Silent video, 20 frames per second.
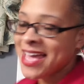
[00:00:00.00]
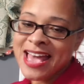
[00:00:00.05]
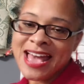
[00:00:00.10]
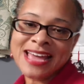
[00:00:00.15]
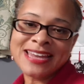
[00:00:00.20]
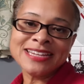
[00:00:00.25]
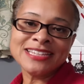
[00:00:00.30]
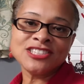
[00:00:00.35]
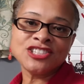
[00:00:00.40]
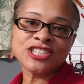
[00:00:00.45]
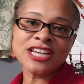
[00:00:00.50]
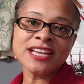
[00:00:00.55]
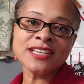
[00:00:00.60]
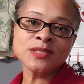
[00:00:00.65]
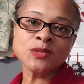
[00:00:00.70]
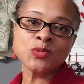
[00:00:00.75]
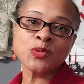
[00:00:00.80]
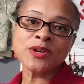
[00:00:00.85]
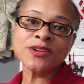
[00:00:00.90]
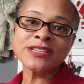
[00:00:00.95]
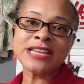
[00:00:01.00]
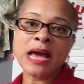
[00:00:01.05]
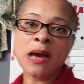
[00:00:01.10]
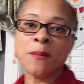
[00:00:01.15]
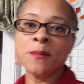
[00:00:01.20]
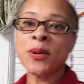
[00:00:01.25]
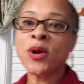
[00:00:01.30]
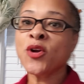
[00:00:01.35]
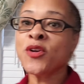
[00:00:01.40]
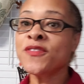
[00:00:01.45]
and it just worked
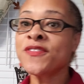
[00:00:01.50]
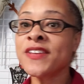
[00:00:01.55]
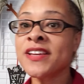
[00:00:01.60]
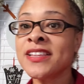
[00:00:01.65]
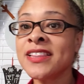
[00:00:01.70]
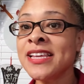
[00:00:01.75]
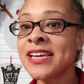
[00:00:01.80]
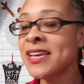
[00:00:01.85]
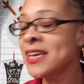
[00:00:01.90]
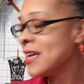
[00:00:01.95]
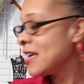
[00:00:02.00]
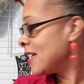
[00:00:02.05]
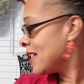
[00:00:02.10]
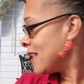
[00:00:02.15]
out perfectly.